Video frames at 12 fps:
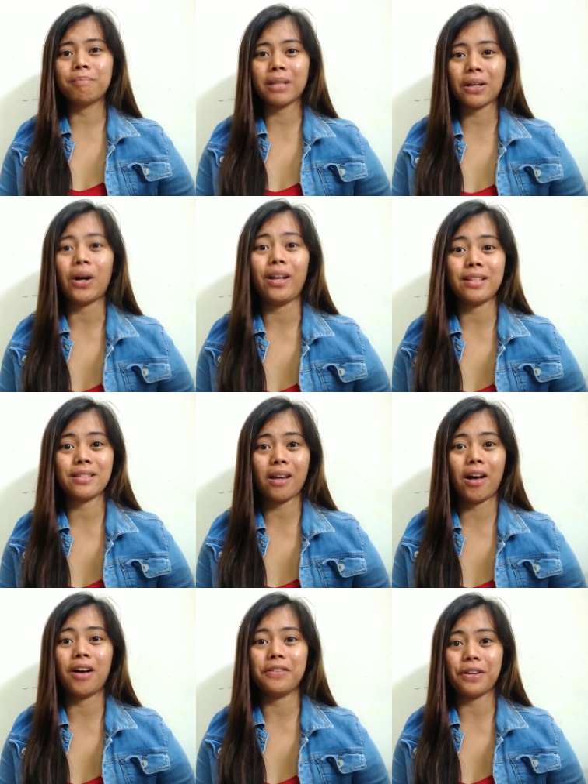because
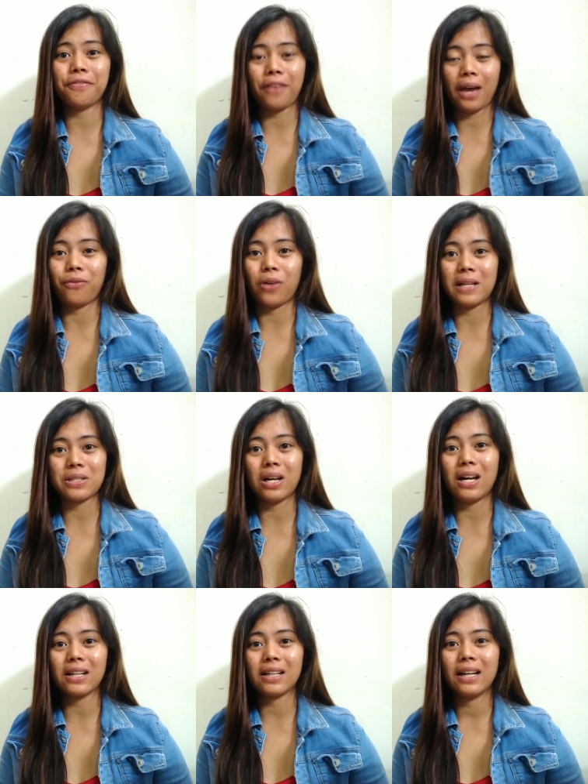of
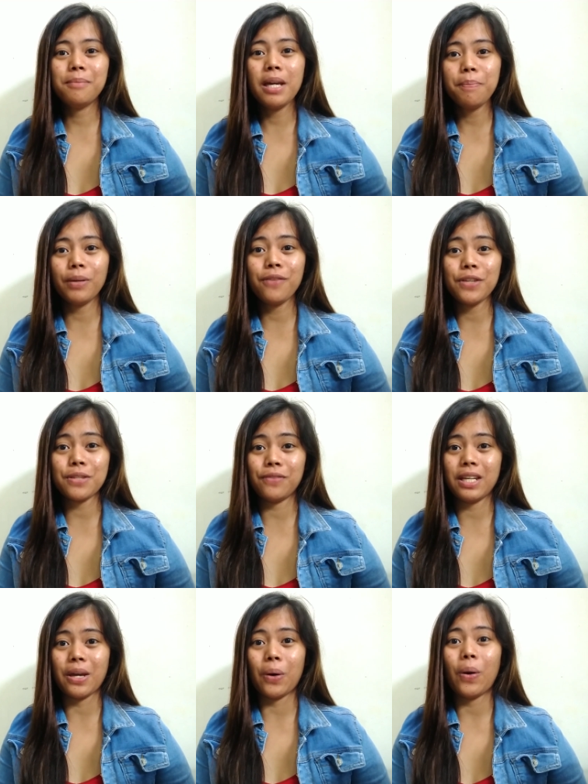51Talk. In my previous
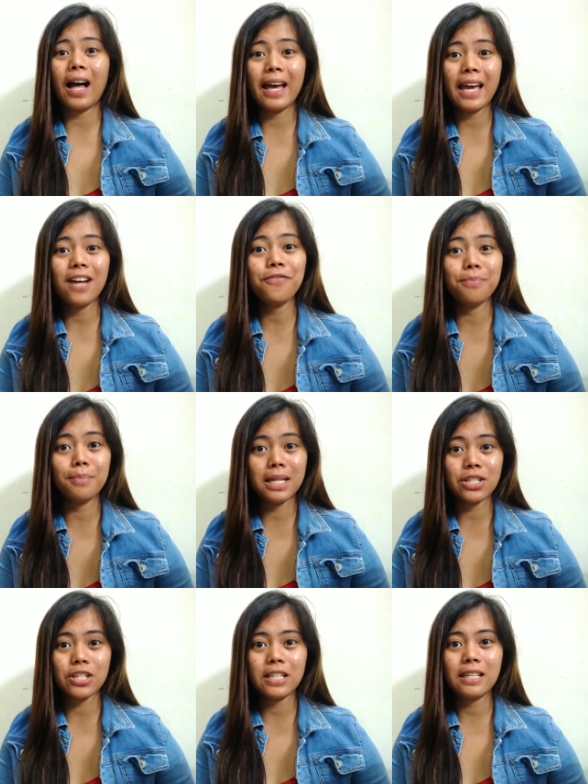video, I have
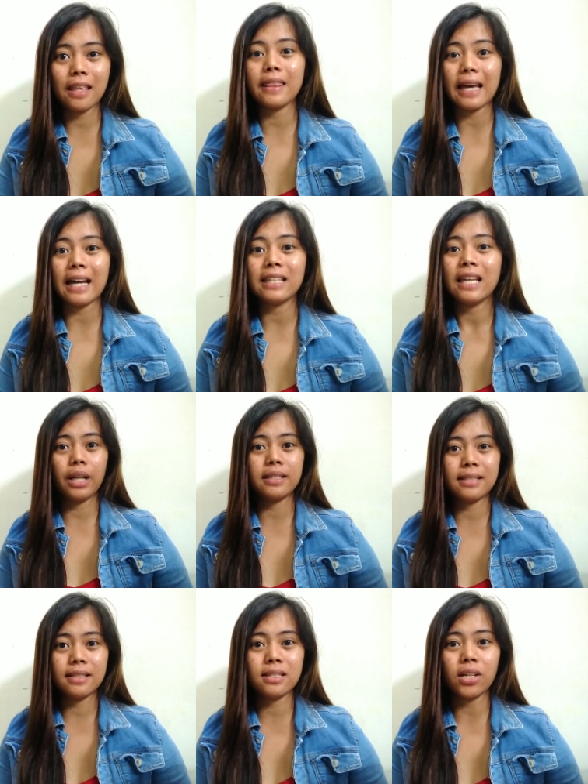mentioned that a
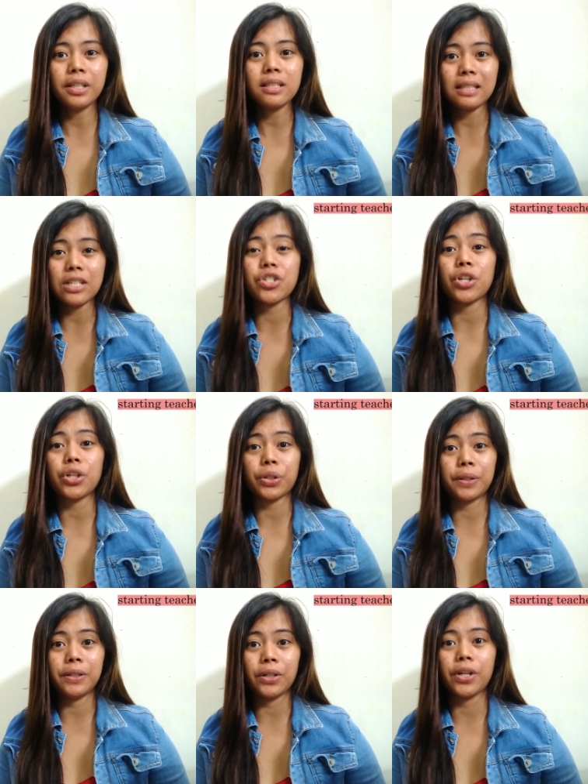starting teacher
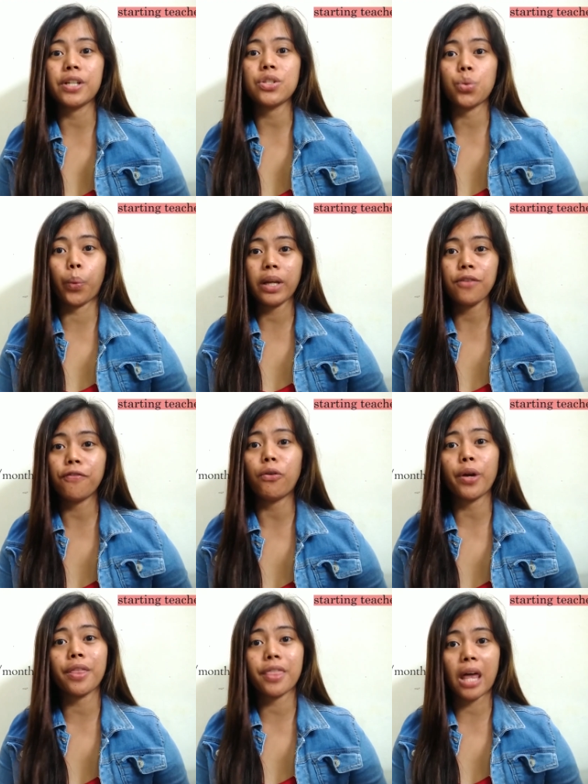could earn
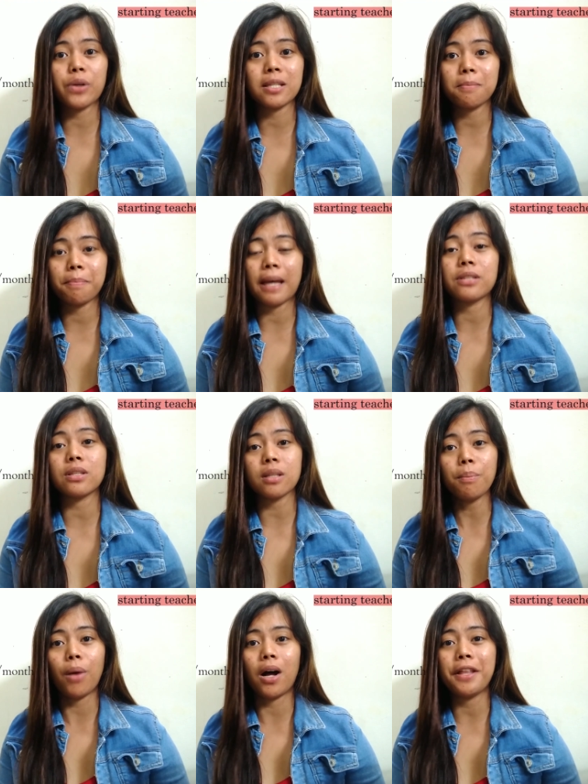24,000 pesos
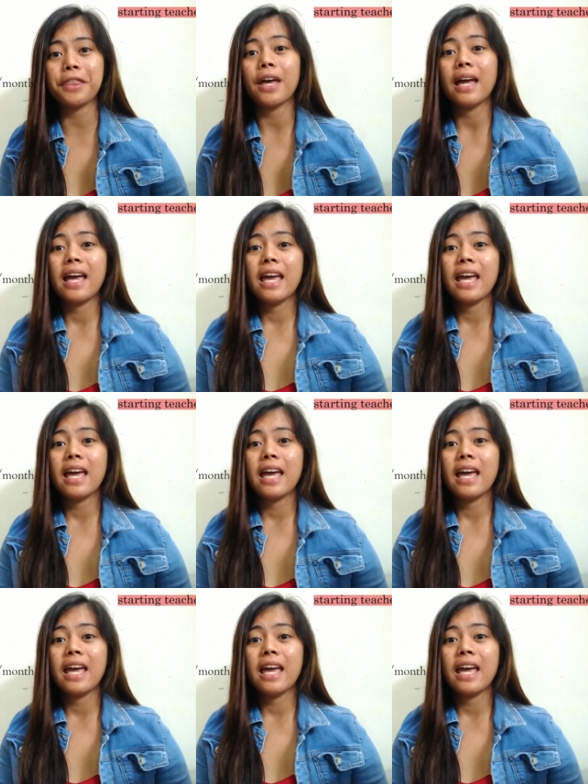a month